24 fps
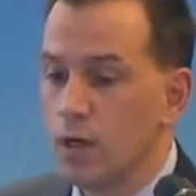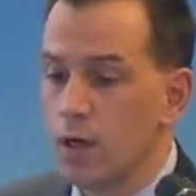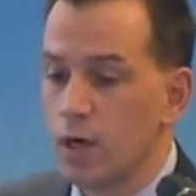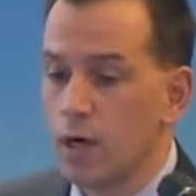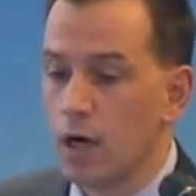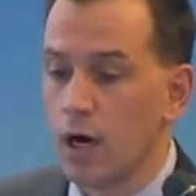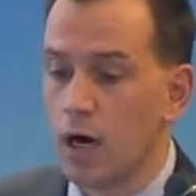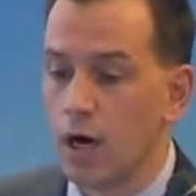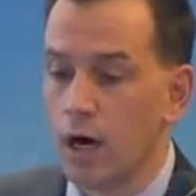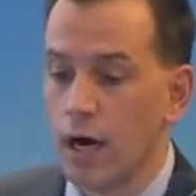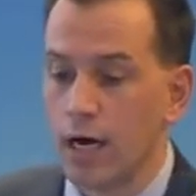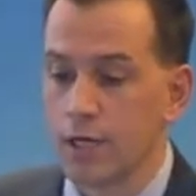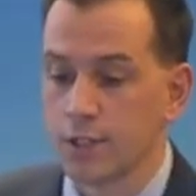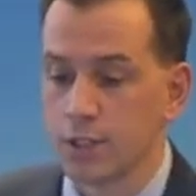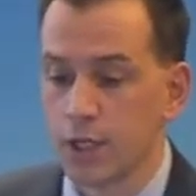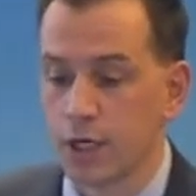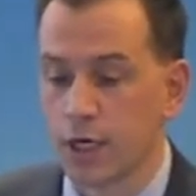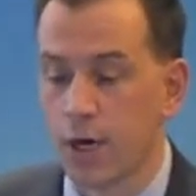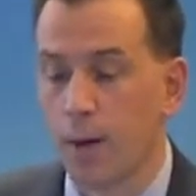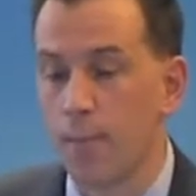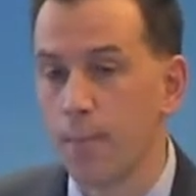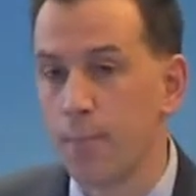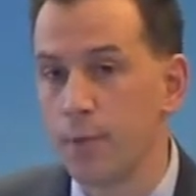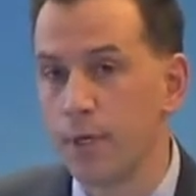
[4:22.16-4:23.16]
As a
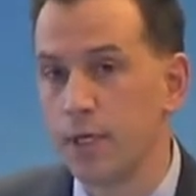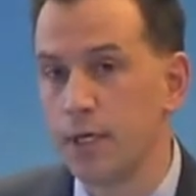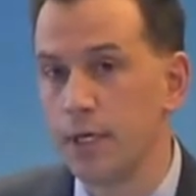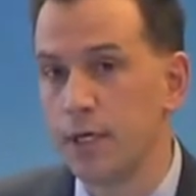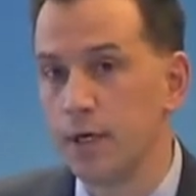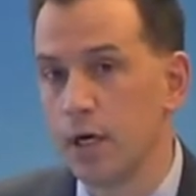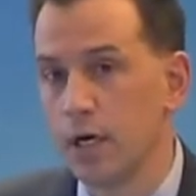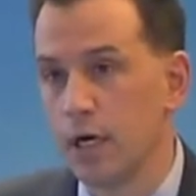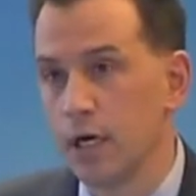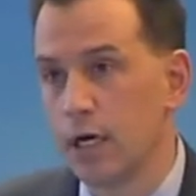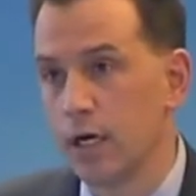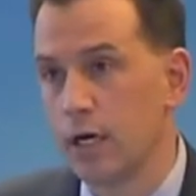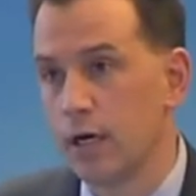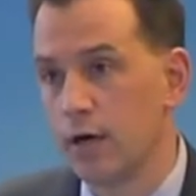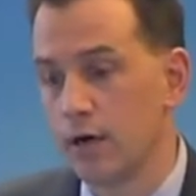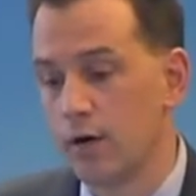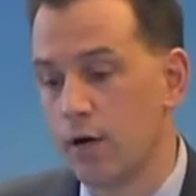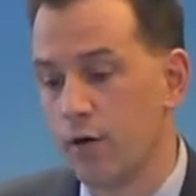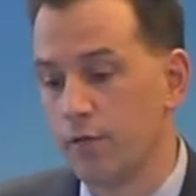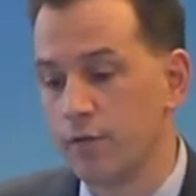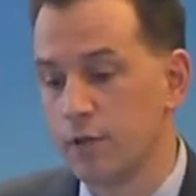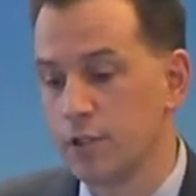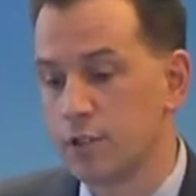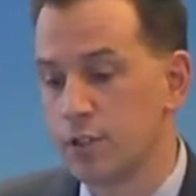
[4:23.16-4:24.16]
company,
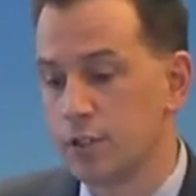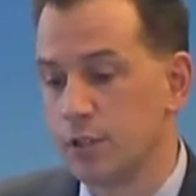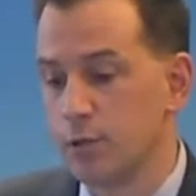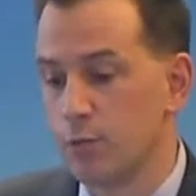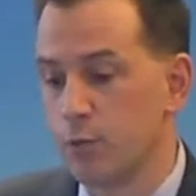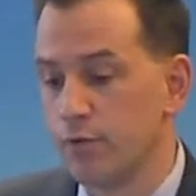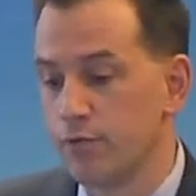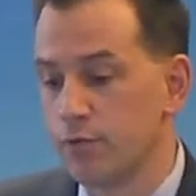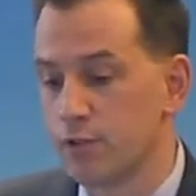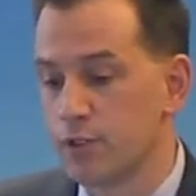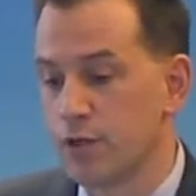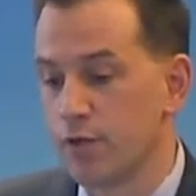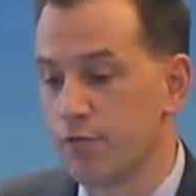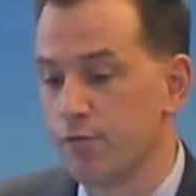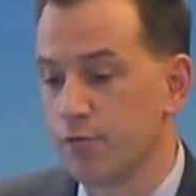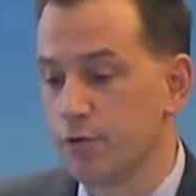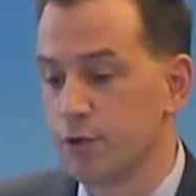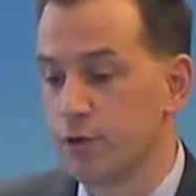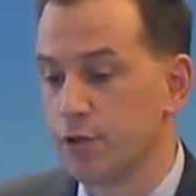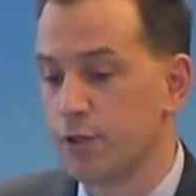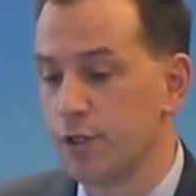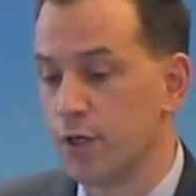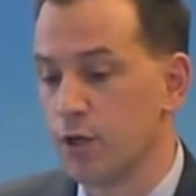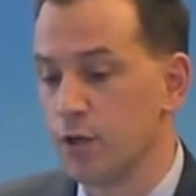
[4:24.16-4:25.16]
obviously we've
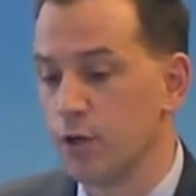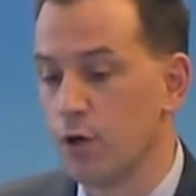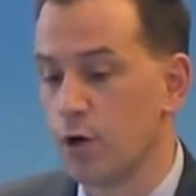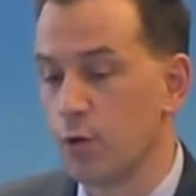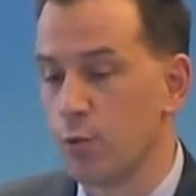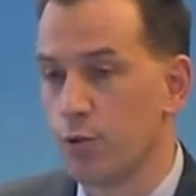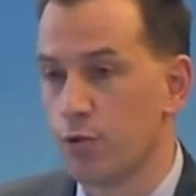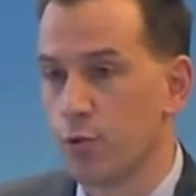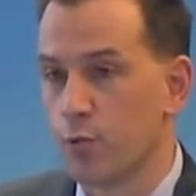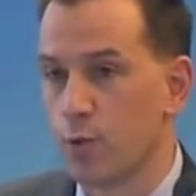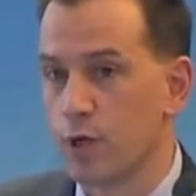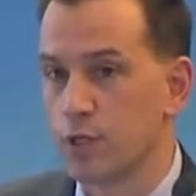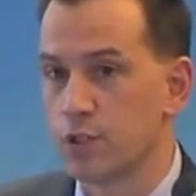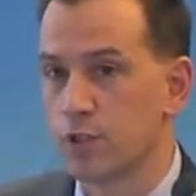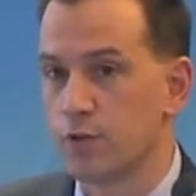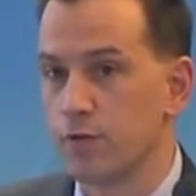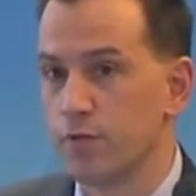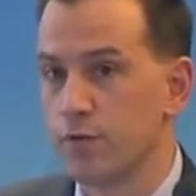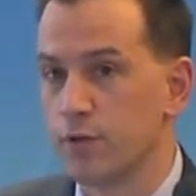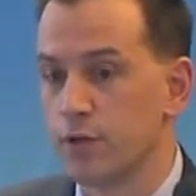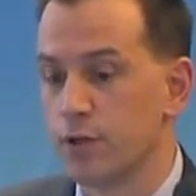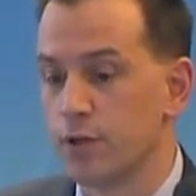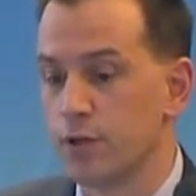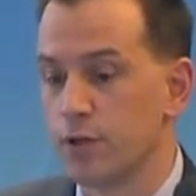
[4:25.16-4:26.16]
suffered along with the rest
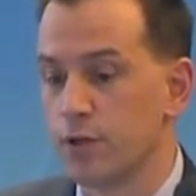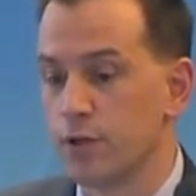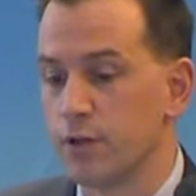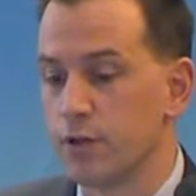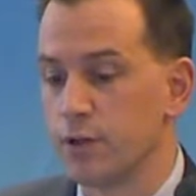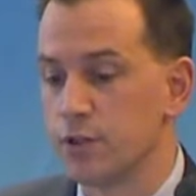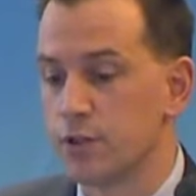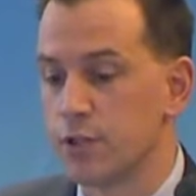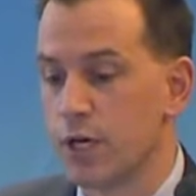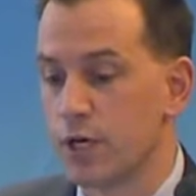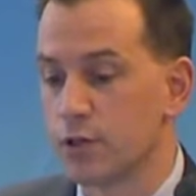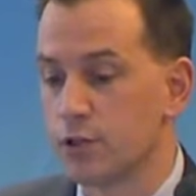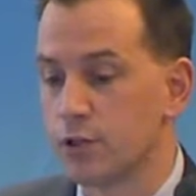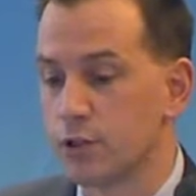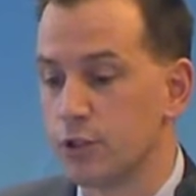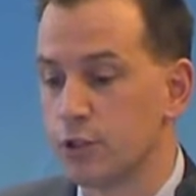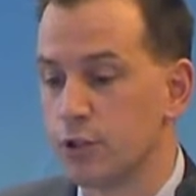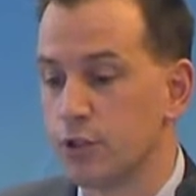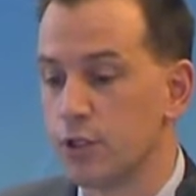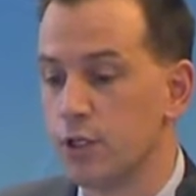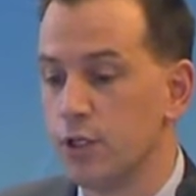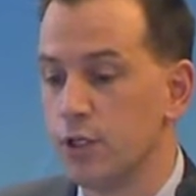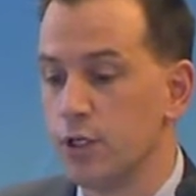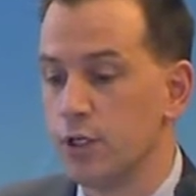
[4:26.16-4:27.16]
of the
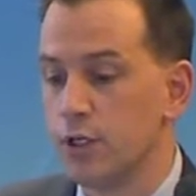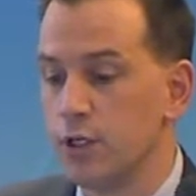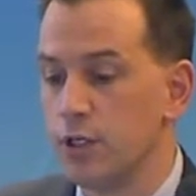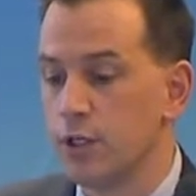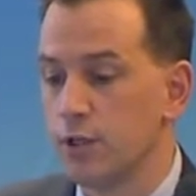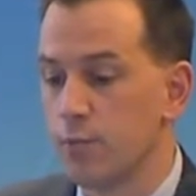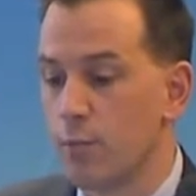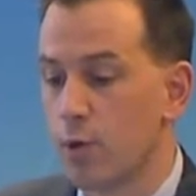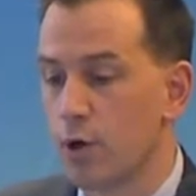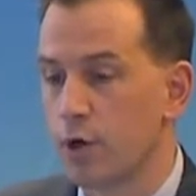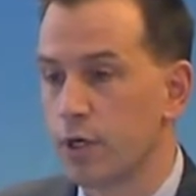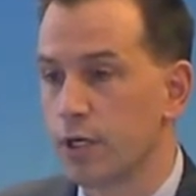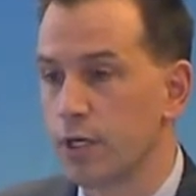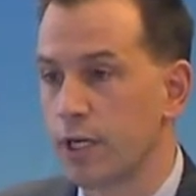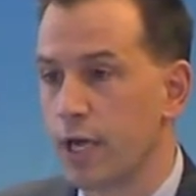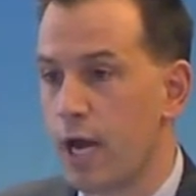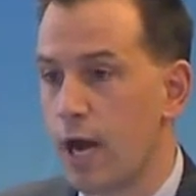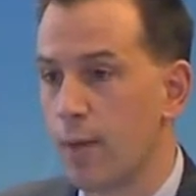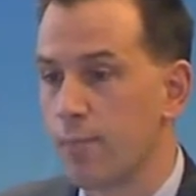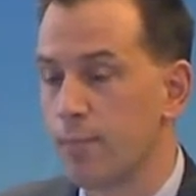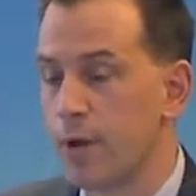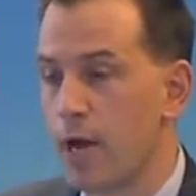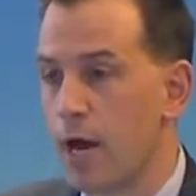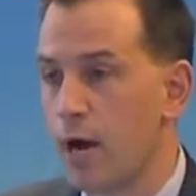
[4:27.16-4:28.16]
sector. The market
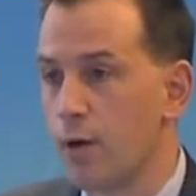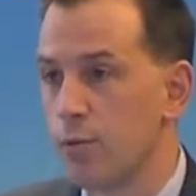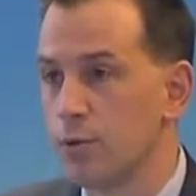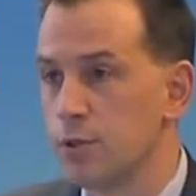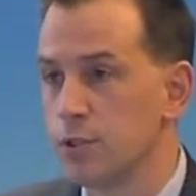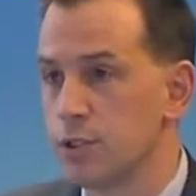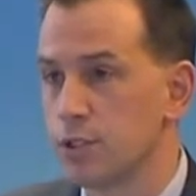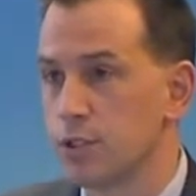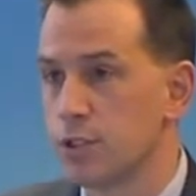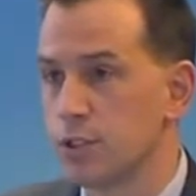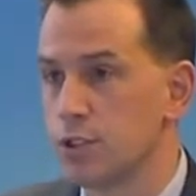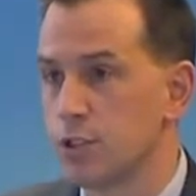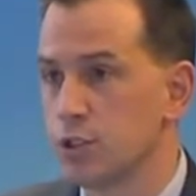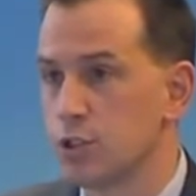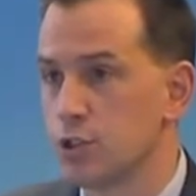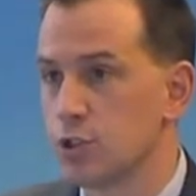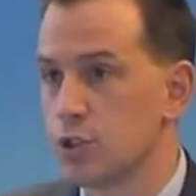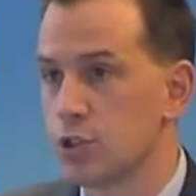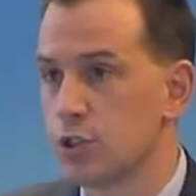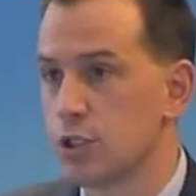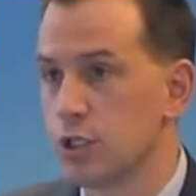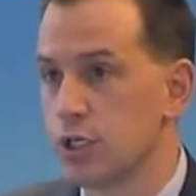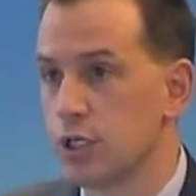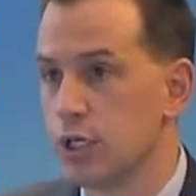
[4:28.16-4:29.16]
cap now is
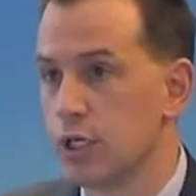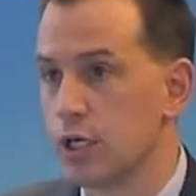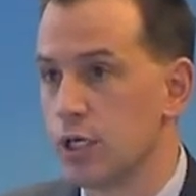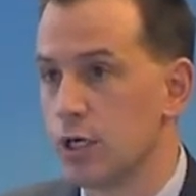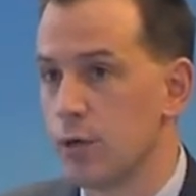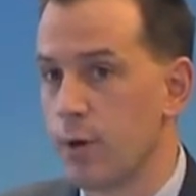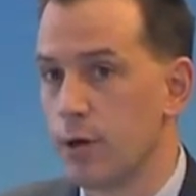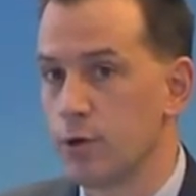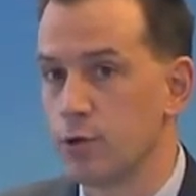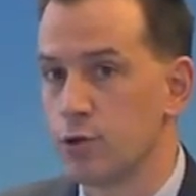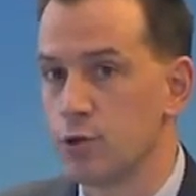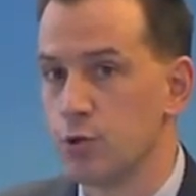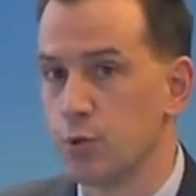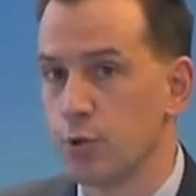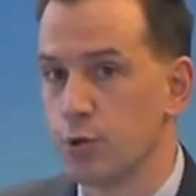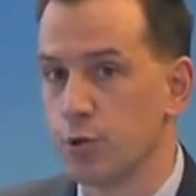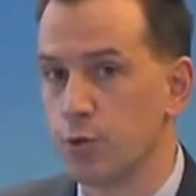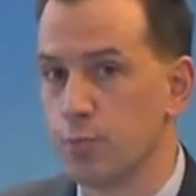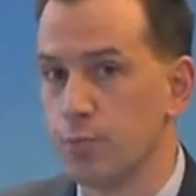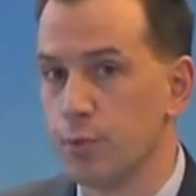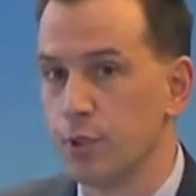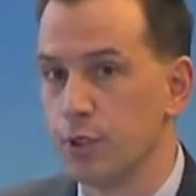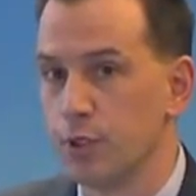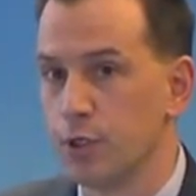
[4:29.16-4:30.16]
just around
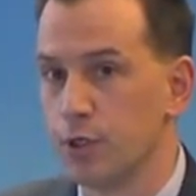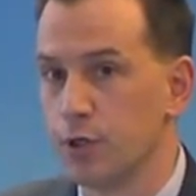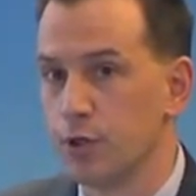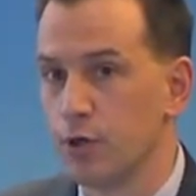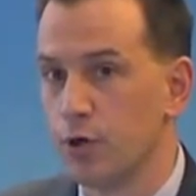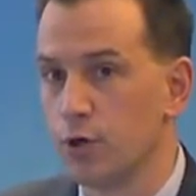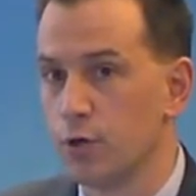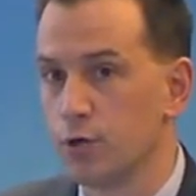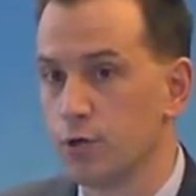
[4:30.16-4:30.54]
$200 million,